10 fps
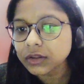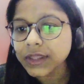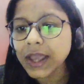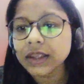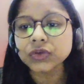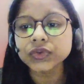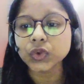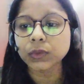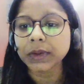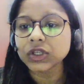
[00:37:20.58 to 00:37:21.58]
Thank you
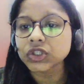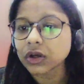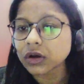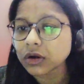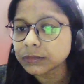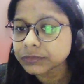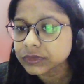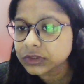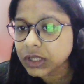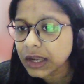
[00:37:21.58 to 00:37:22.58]
so much,
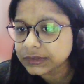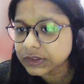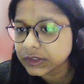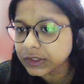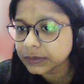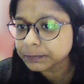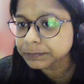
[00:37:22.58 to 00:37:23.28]
um, Kartike.